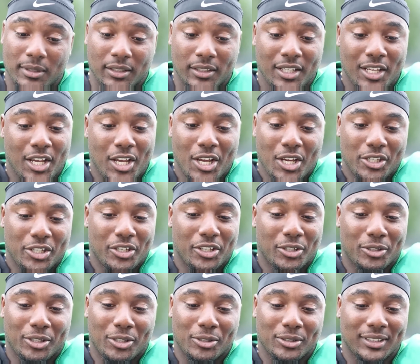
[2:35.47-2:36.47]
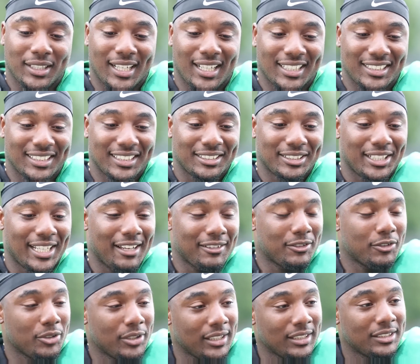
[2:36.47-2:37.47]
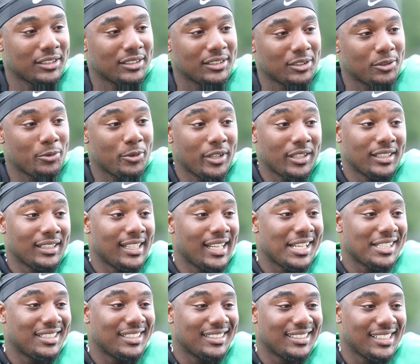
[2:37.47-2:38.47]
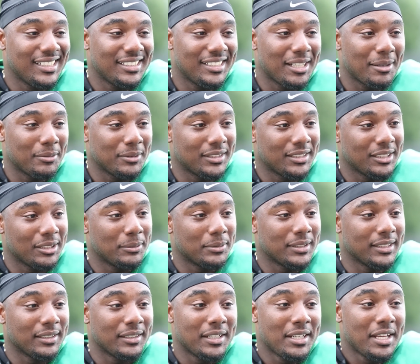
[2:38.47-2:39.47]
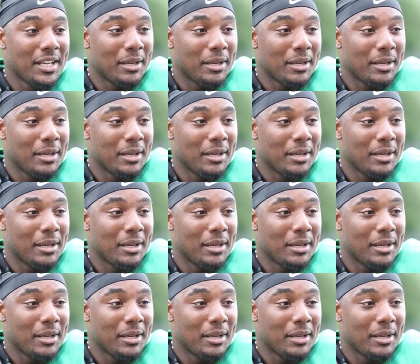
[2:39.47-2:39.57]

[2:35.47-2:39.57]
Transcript: And you know those guys have traditions of winning the SEC championships and